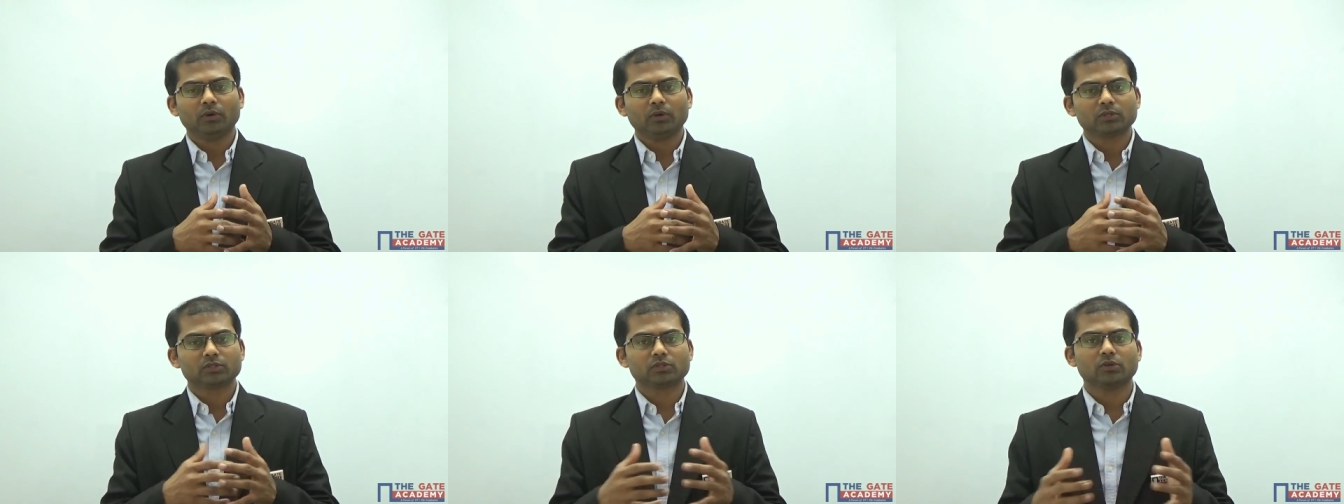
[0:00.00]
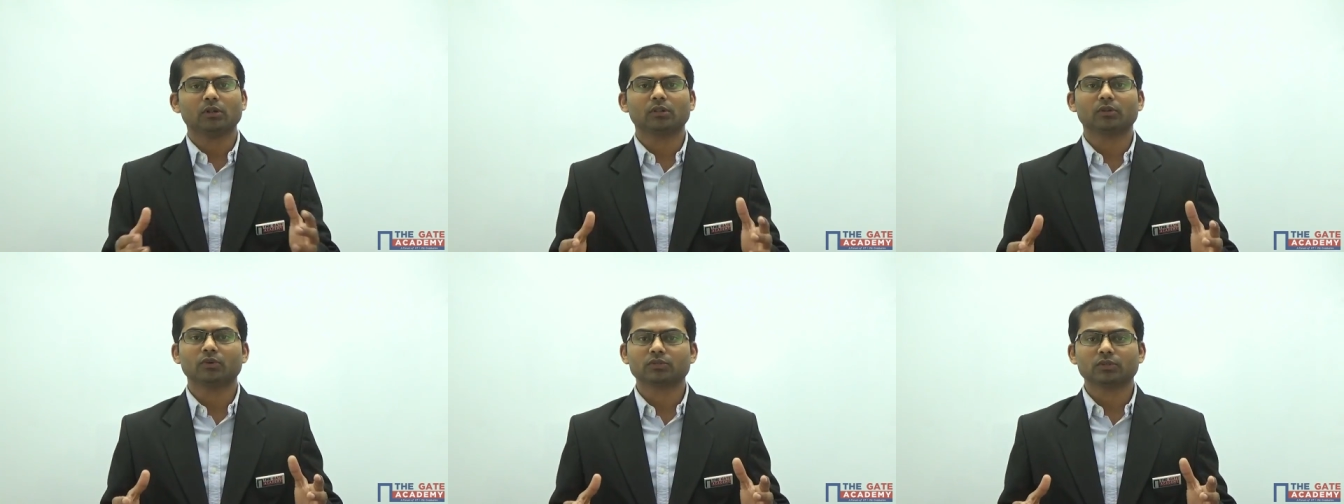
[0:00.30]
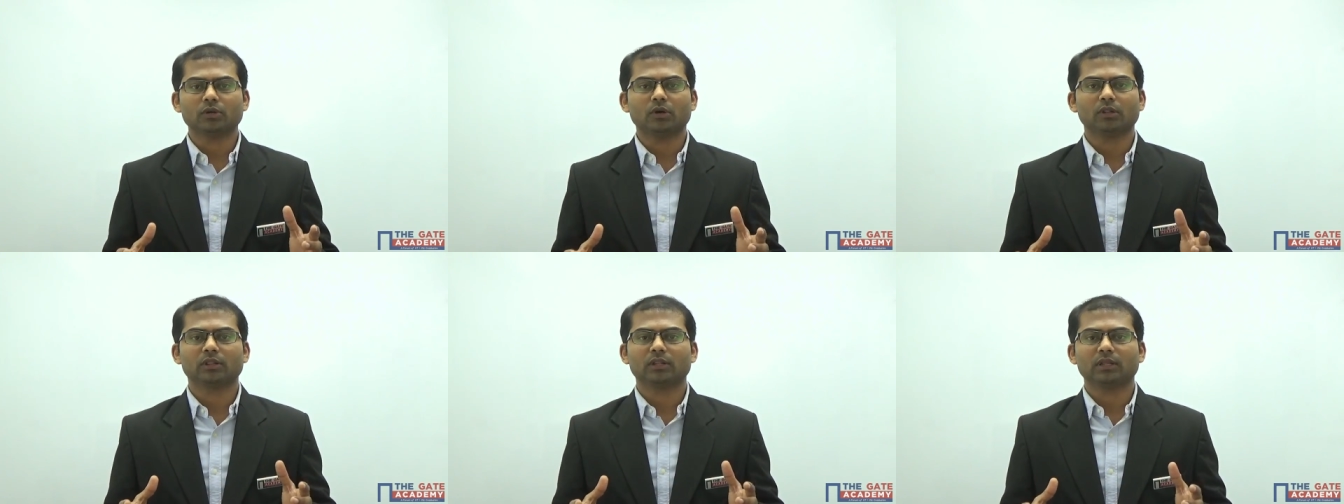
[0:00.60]
solve those
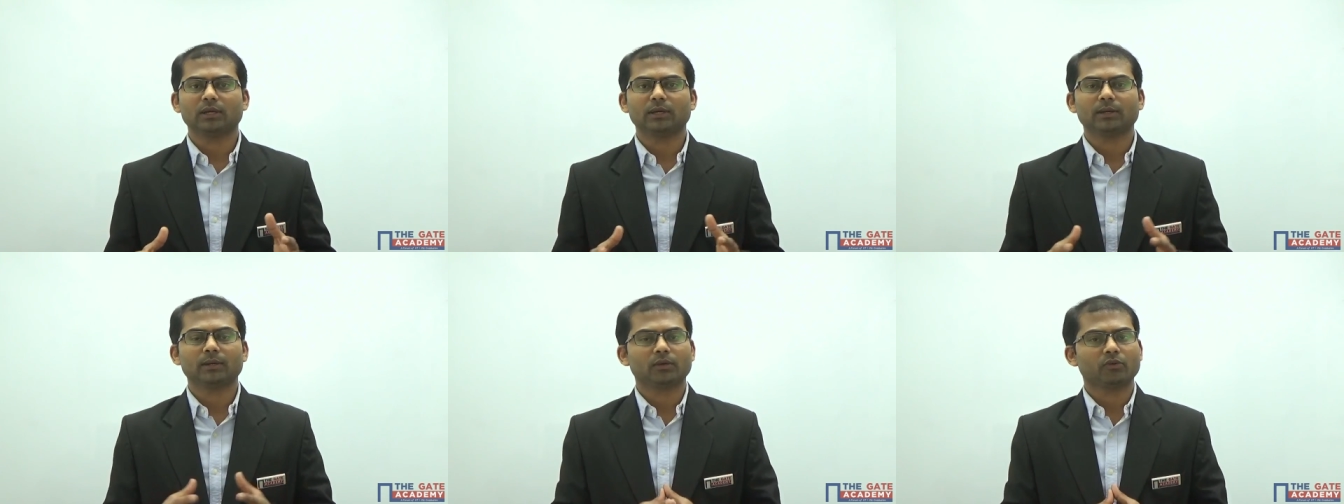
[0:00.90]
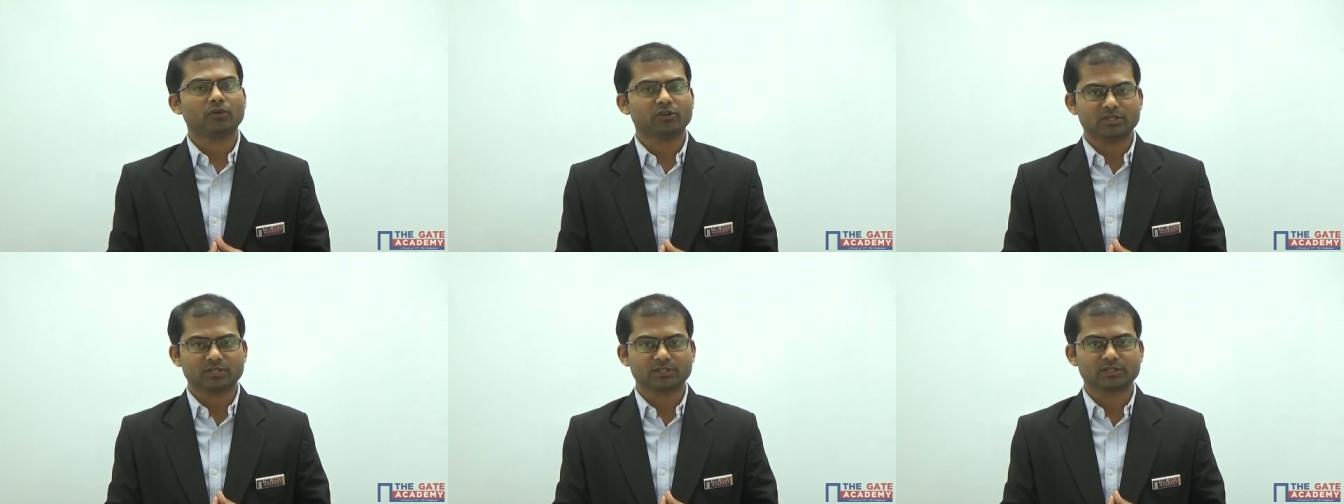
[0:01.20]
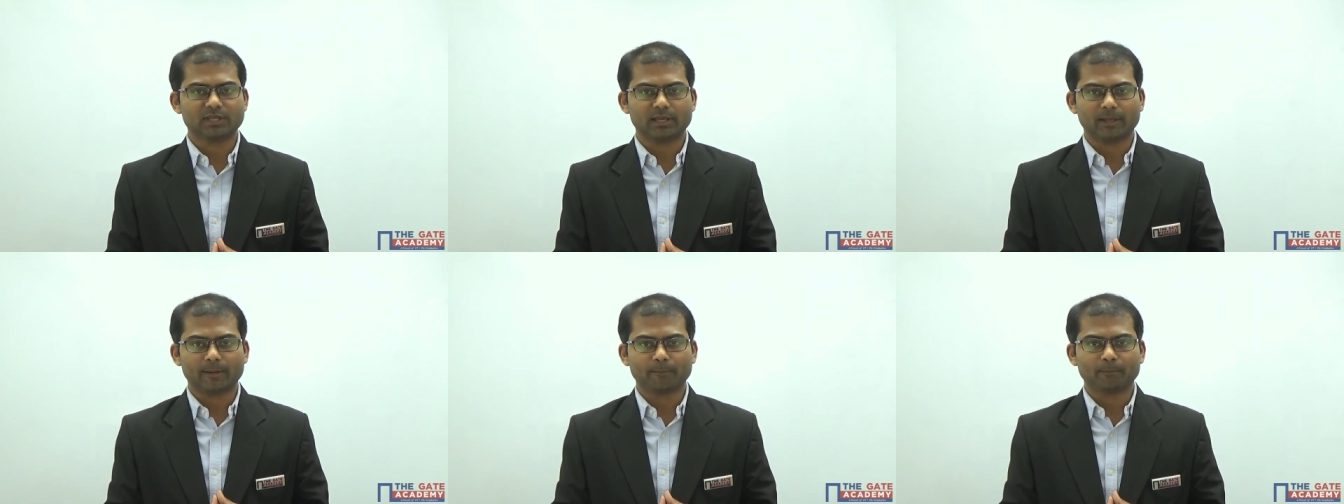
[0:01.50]
all the questions
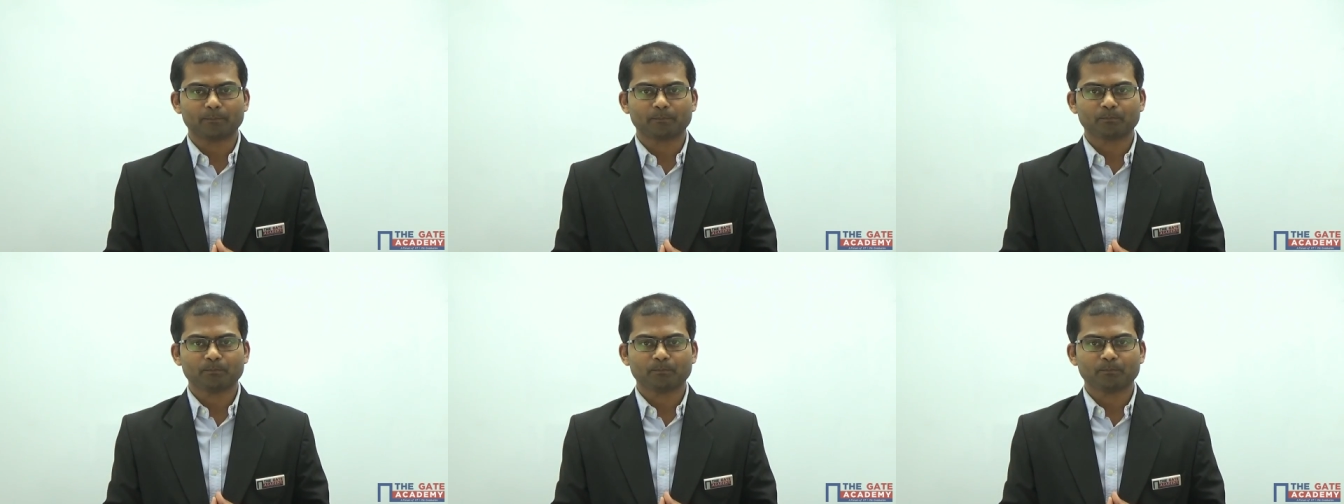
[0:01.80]
there.